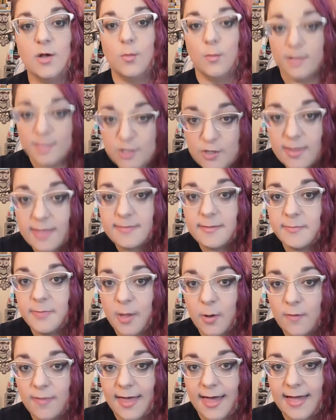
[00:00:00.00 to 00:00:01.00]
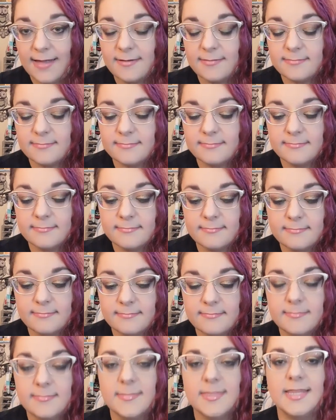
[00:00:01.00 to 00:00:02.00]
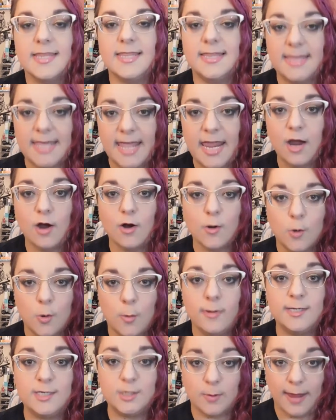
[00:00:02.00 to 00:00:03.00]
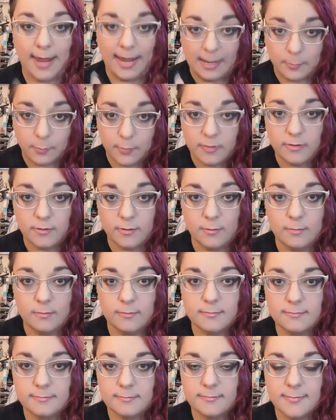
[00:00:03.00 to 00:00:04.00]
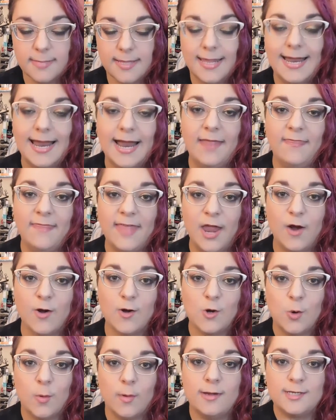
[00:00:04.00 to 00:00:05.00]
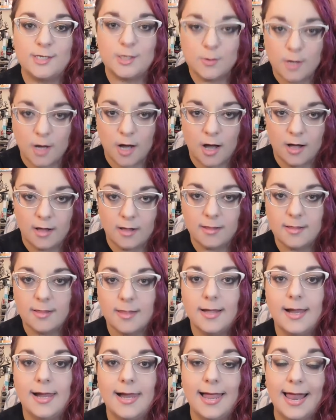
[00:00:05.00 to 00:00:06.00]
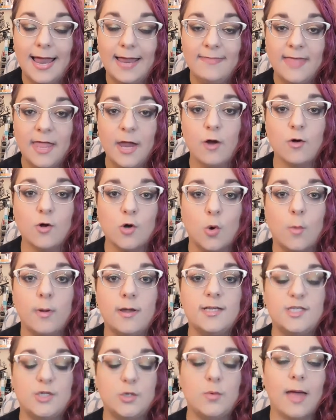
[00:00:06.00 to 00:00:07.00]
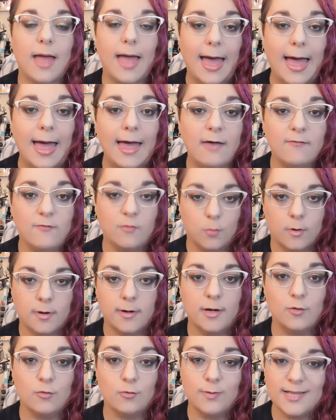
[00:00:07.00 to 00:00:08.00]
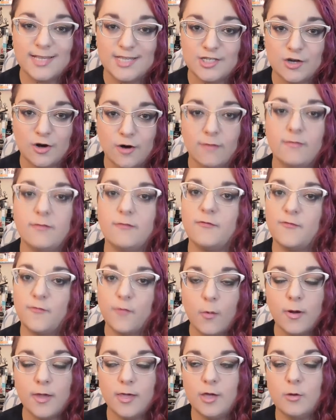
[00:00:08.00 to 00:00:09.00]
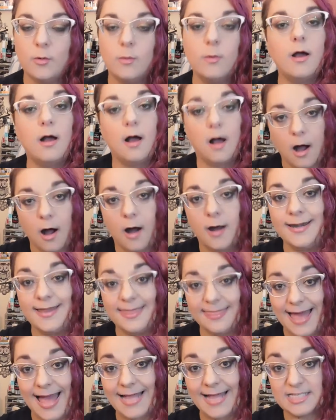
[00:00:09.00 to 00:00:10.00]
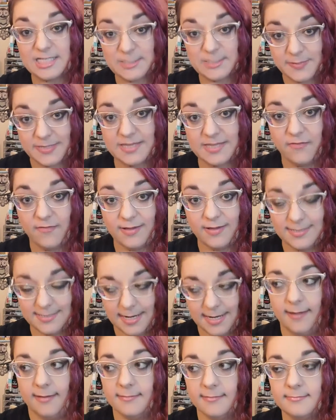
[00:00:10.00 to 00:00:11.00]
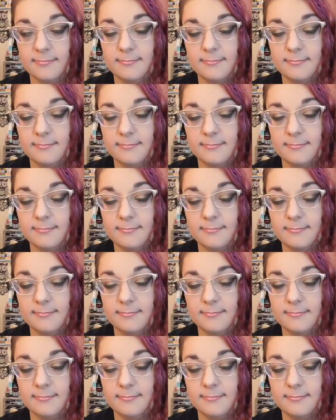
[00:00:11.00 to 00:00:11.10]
Once you let them know that, they are going to hang up with you, and they are going to call, and they are going to have one reserved for you on that specific day.